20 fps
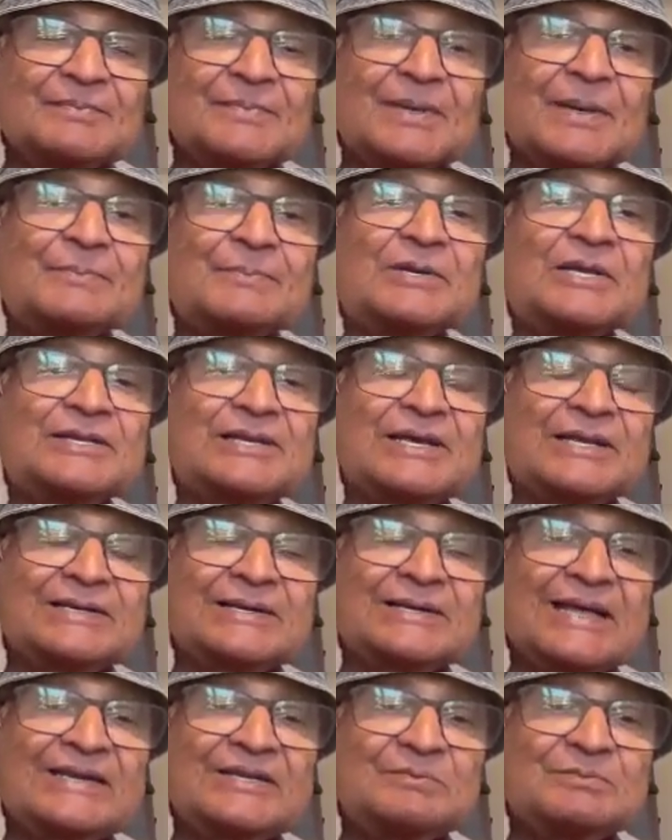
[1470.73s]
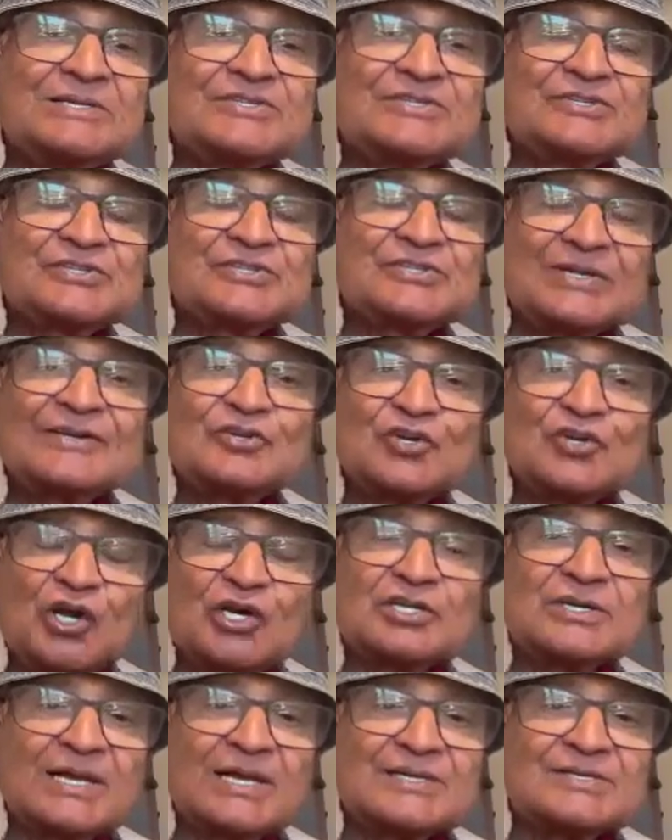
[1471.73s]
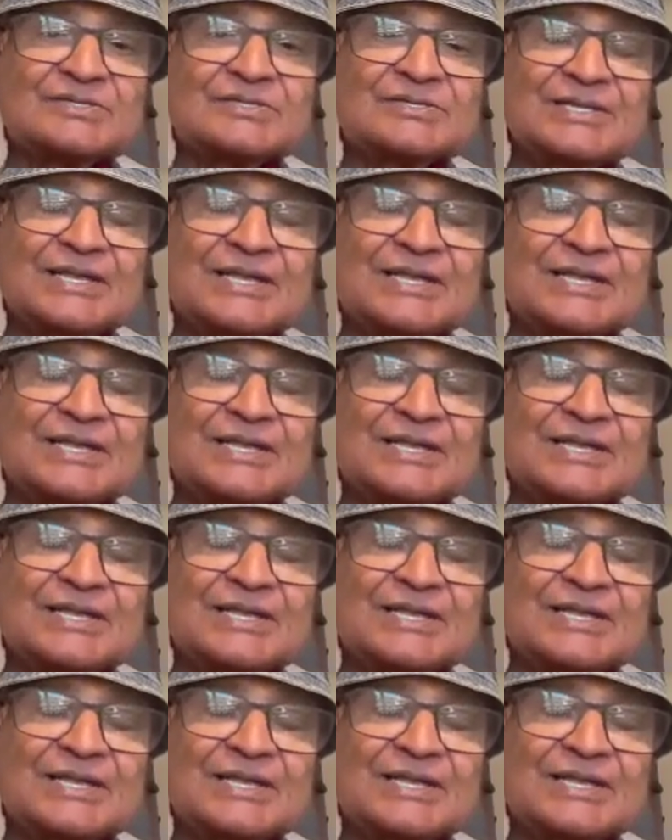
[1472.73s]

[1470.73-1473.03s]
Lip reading: Mammalian animals can cognize.